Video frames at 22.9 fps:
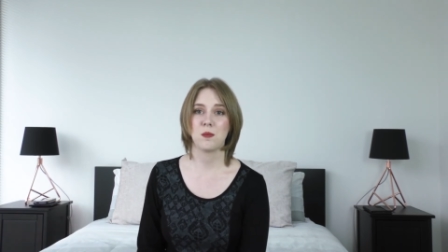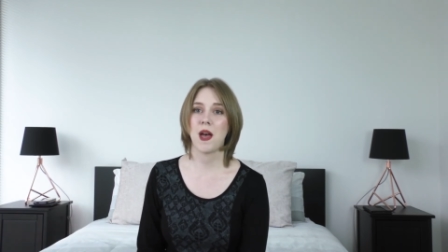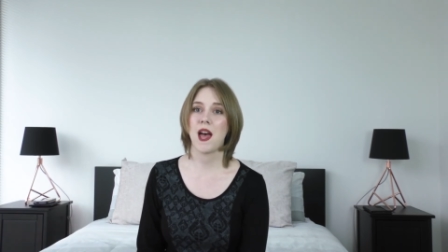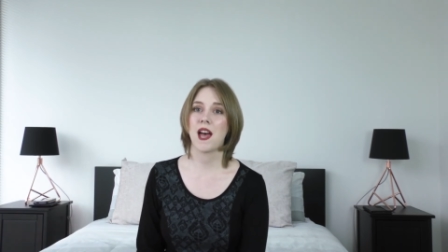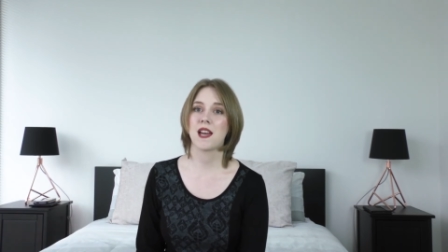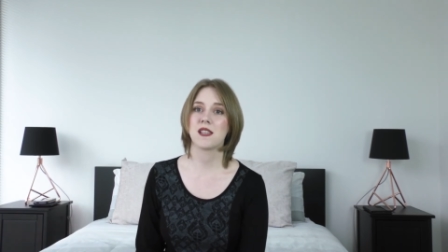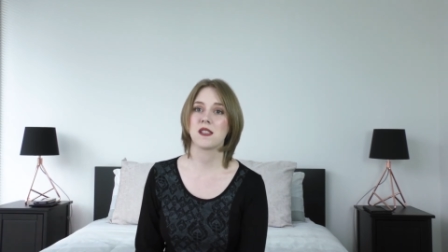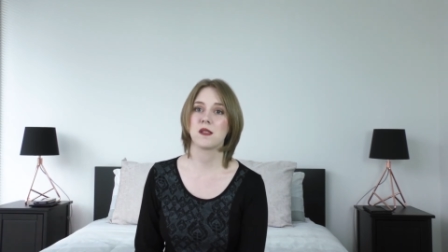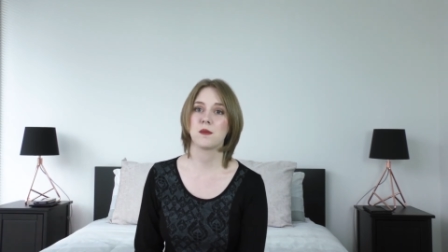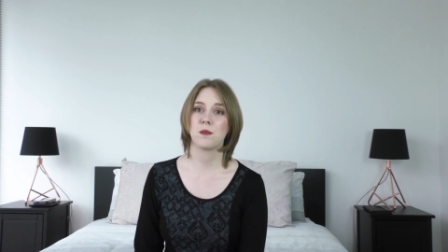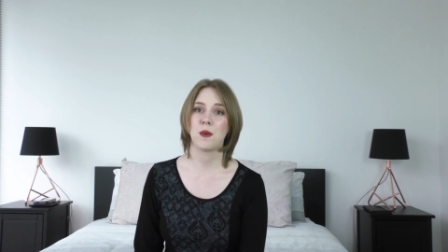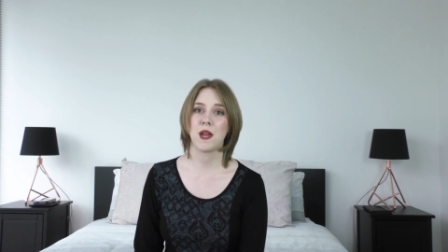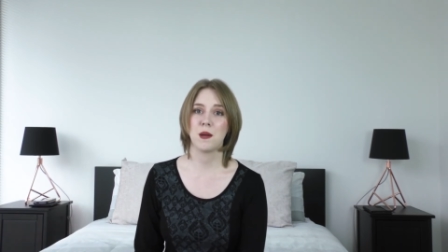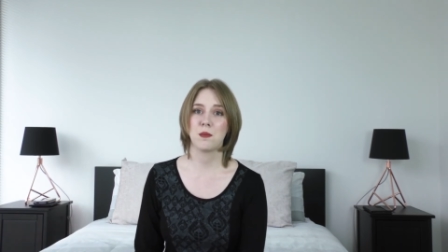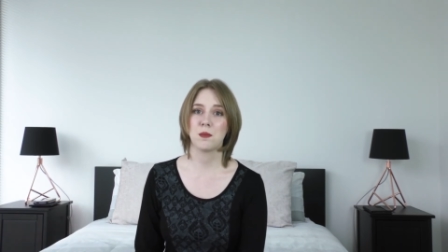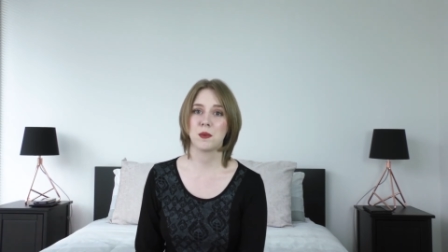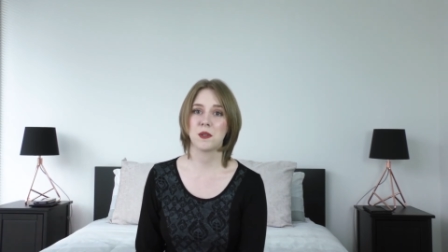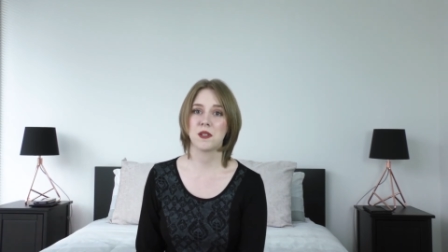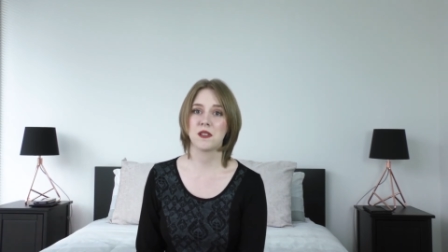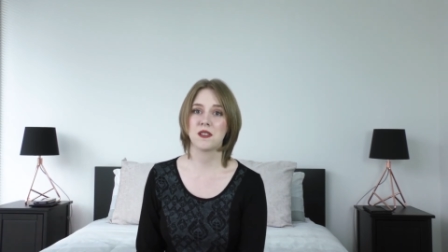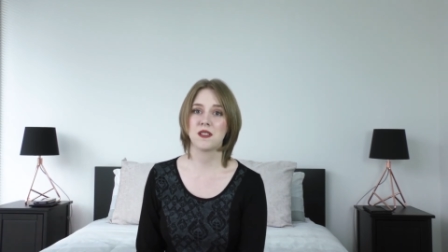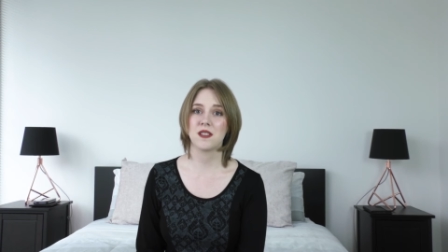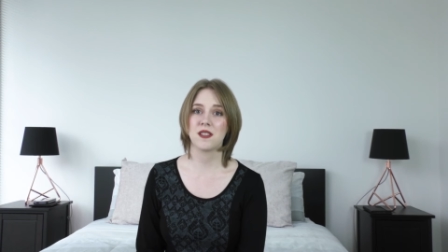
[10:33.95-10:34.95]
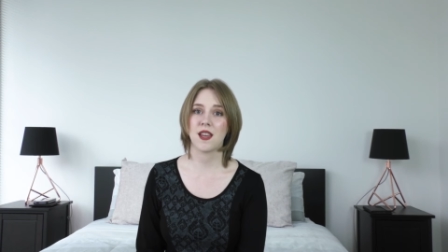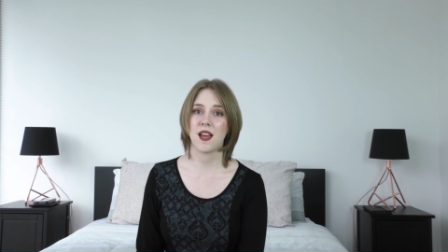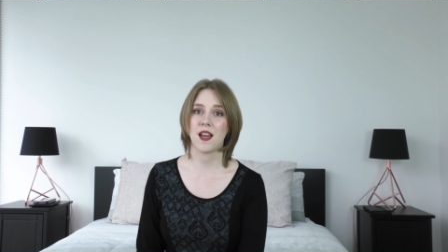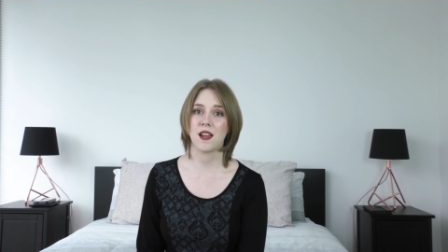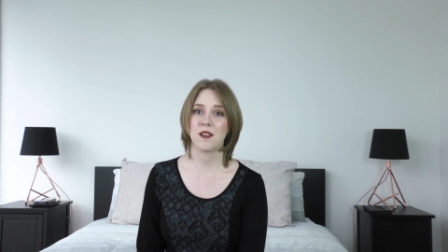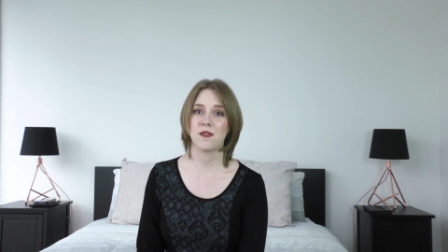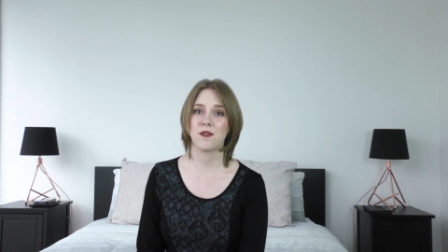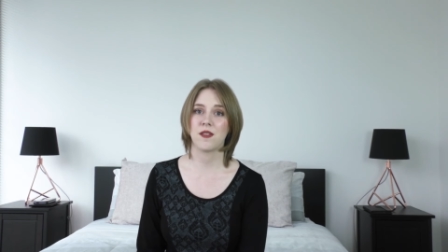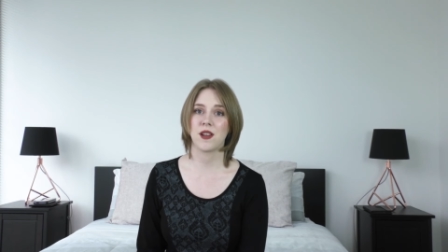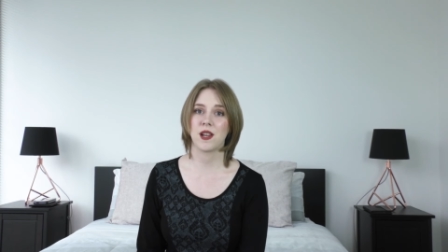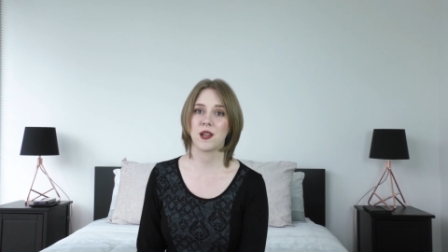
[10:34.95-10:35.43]
past papers that
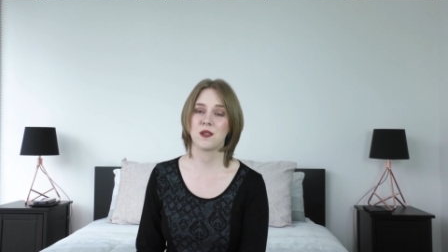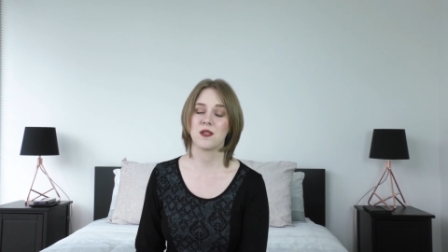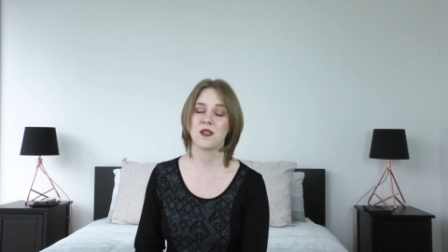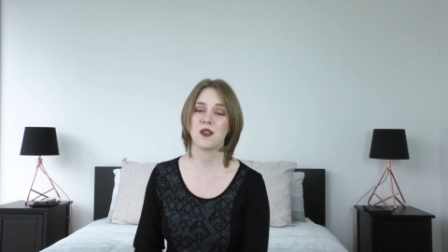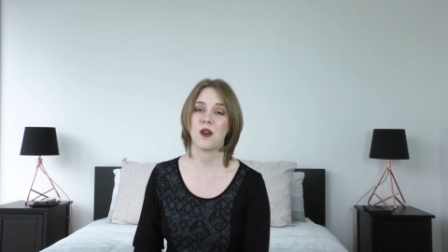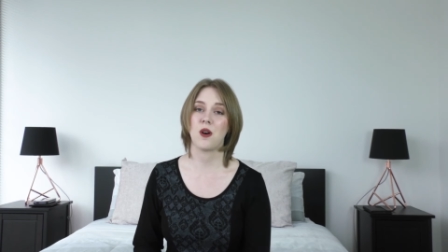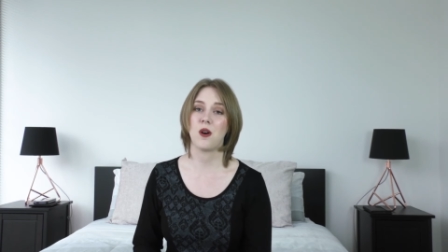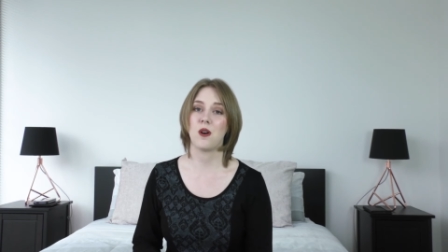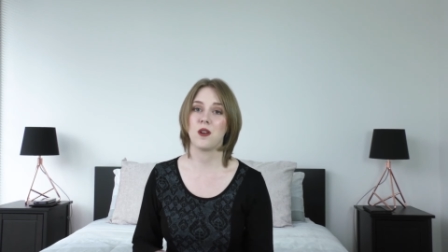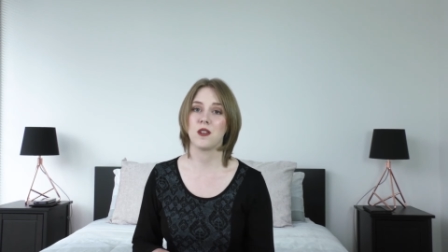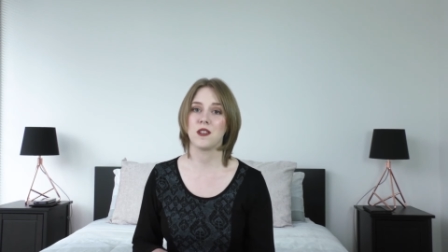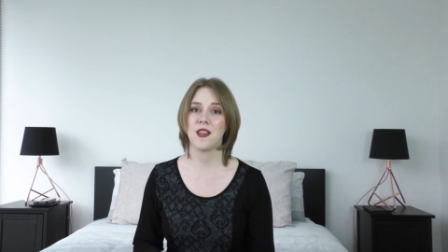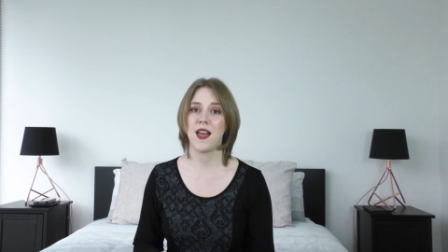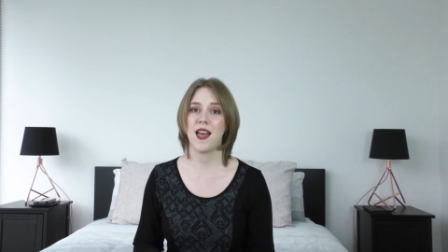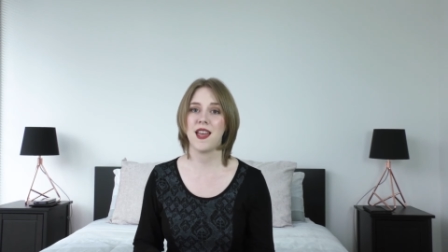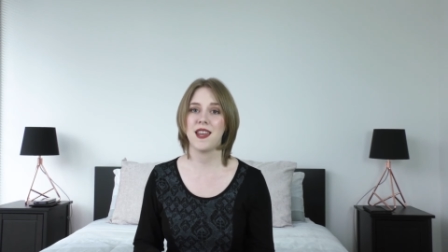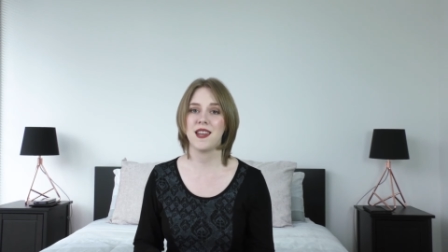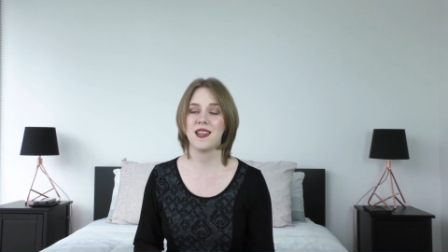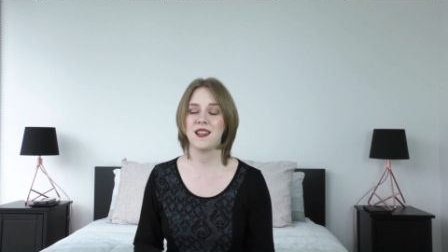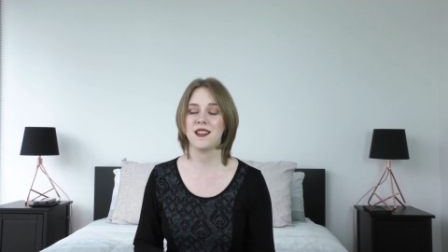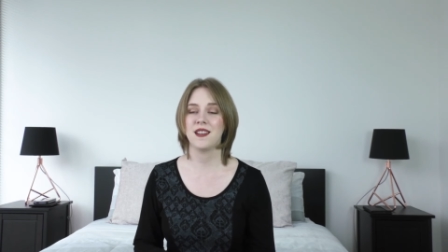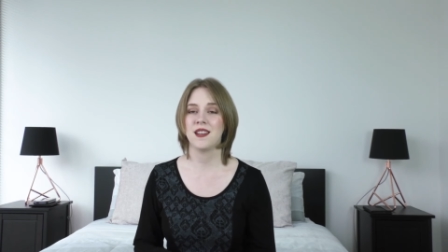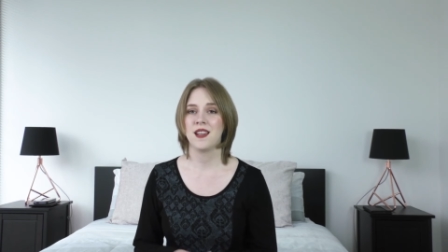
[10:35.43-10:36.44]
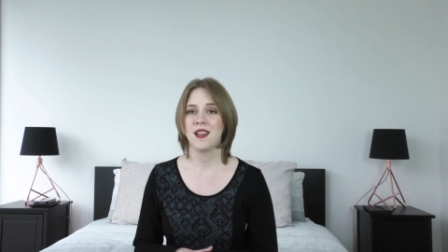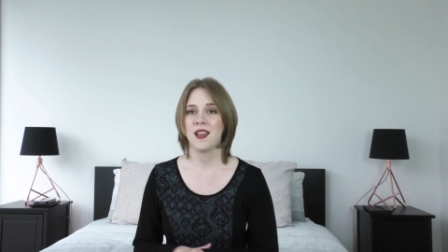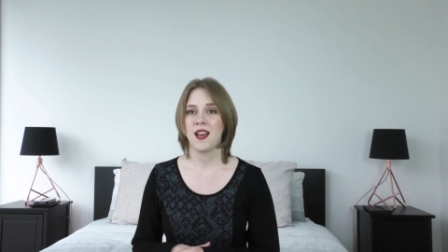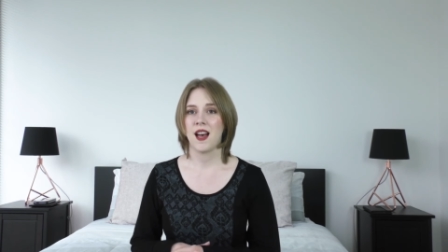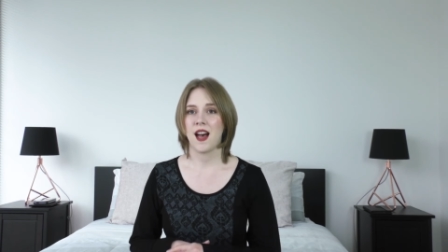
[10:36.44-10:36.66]
I found online.